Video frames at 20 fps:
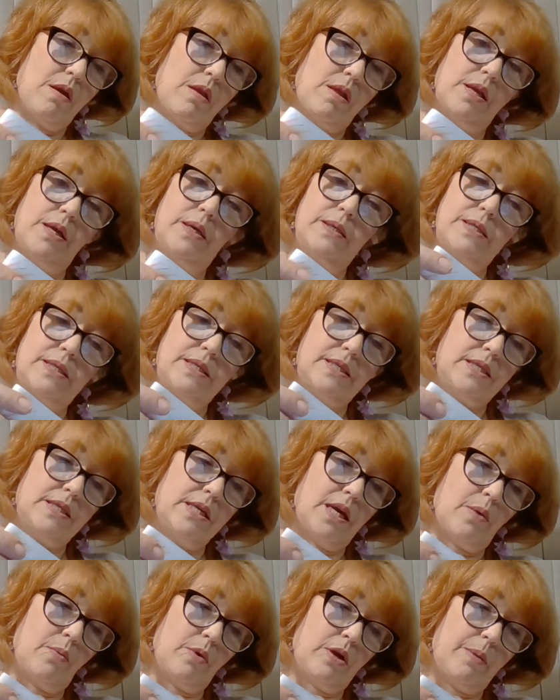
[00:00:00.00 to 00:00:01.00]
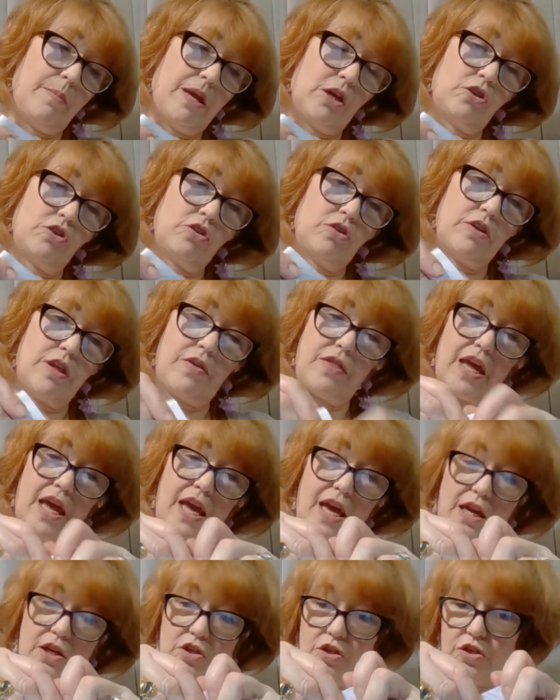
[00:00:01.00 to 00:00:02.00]
Let's see, I want to make sure that the
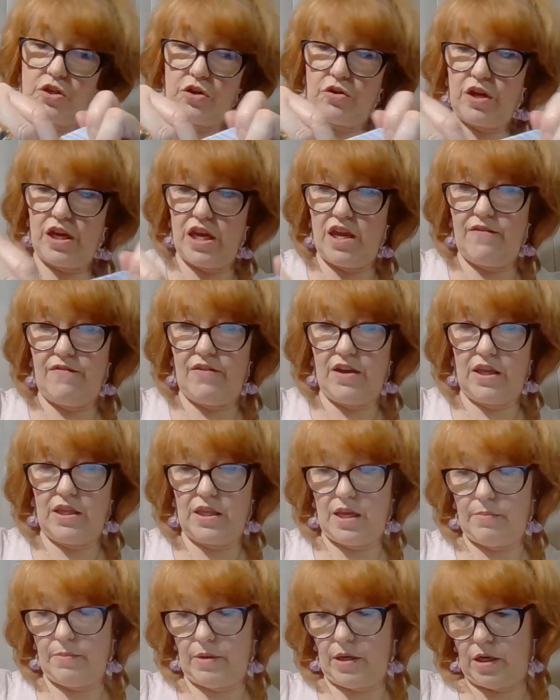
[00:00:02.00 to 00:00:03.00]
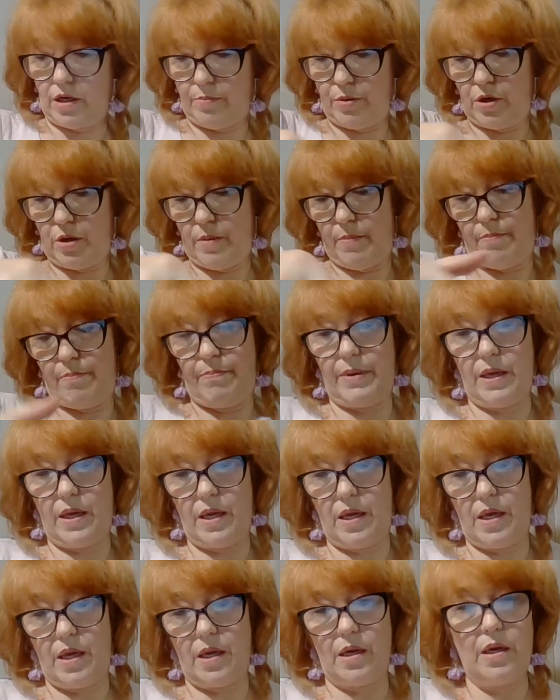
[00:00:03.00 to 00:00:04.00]
edges are even, and then I'm going to put a
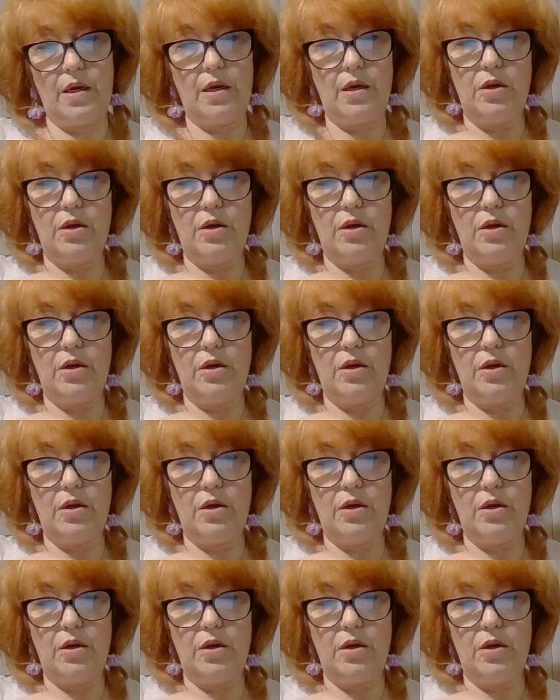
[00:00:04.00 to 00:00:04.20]
big,